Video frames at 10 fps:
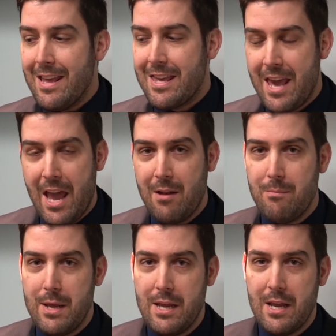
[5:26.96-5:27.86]
can
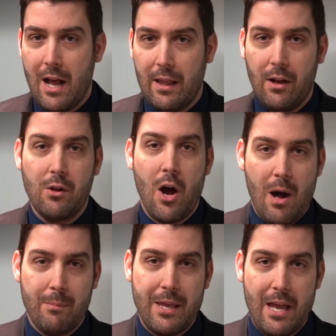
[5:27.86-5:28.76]
be a little
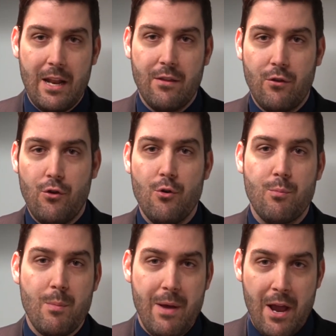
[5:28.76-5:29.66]
complicated to
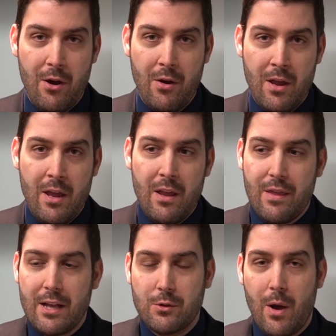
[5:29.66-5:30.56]
prepare.
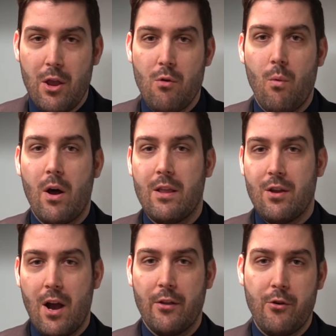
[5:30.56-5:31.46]
That's why you want to
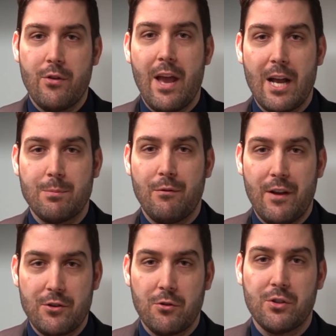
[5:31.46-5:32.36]
talk to your tax
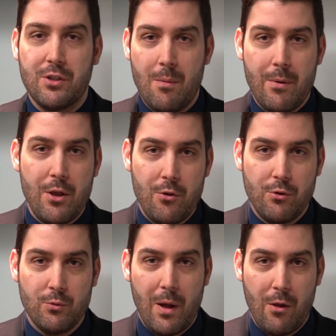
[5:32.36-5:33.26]
professional, somebody
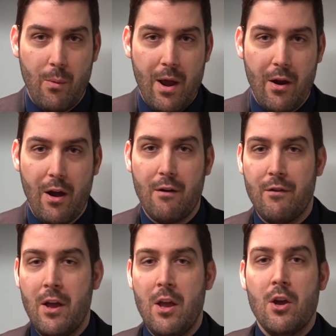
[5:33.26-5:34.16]
who's well aware
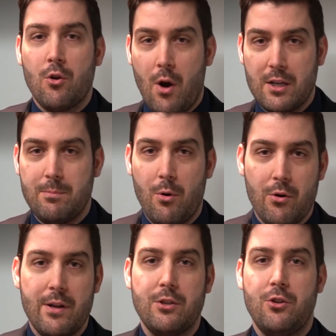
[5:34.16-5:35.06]
of
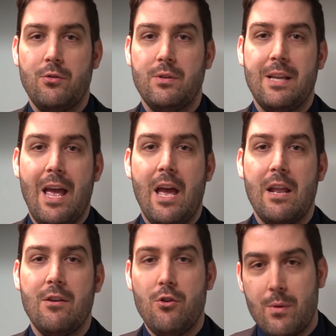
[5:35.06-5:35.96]
cross-border issues
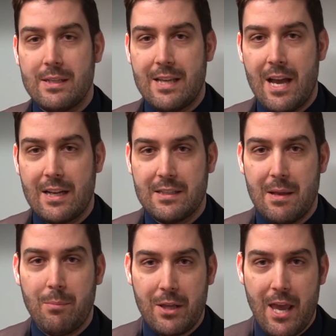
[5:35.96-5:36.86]
and US tax
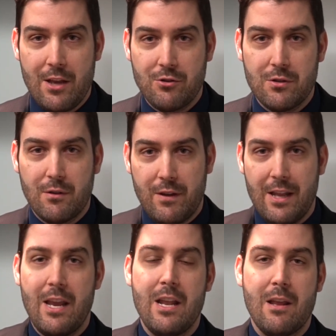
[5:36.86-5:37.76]
implications of
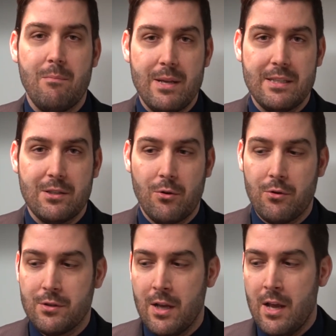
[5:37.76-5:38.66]
Canadian business
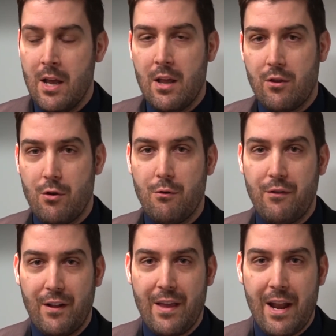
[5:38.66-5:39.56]
owners, to
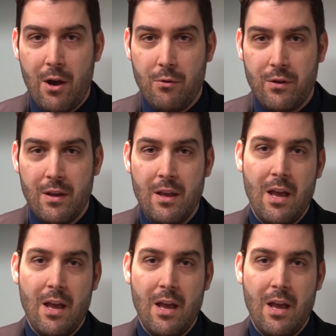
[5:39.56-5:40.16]
fill that out,